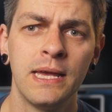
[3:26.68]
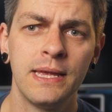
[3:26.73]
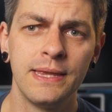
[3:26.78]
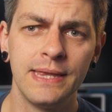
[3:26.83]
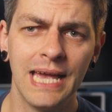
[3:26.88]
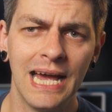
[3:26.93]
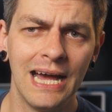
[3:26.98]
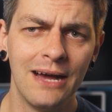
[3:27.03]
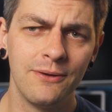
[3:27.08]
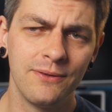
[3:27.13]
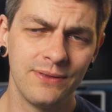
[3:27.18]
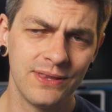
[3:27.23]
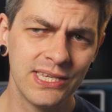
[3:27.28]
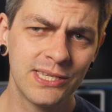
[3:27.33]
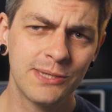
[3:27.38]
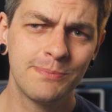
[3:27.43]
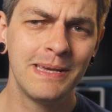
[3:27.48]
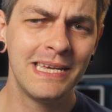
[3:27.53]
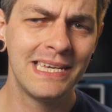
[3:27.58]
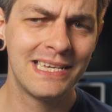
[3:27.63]
Now, this
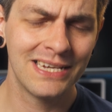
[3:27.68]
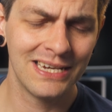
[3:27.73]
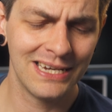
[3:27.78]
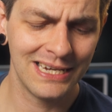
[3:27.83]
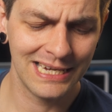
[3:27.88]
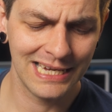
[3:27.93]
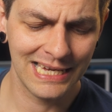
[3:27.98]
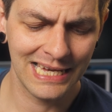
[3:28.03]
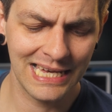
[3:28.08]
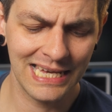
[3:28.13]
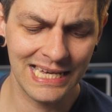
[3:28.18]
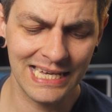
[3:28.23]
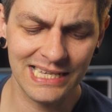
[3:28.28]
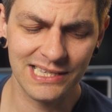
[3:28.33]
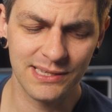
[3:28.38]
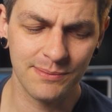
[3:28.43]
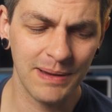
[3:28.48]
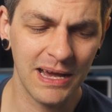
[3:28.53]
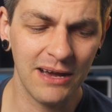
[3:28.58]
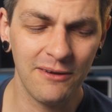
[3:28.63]
speaker
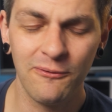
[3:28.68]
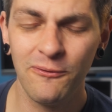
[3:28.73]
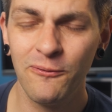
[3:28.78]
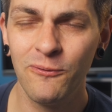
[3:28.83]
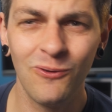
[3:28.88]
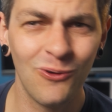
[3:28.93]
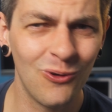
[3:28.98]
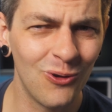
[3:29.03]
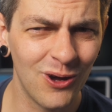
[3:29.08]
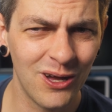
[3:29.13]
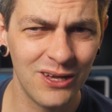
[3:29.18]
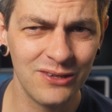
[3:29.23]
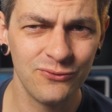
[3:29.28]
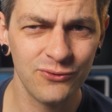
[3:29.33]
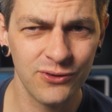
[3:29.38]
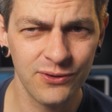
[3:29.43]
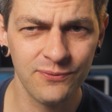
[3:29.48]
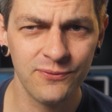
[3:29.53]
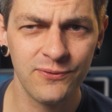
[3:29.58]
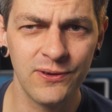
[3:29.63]
is about
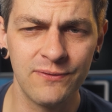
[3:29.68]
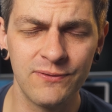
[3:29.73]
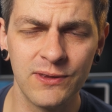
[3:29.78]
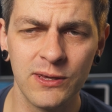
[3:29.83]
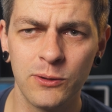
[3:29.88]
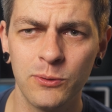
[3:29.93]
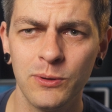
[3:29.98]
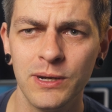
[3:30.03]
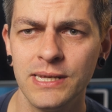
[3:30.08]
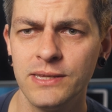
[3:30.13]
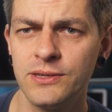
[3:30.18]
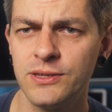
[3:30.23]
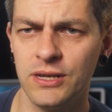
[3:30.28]
450 quid,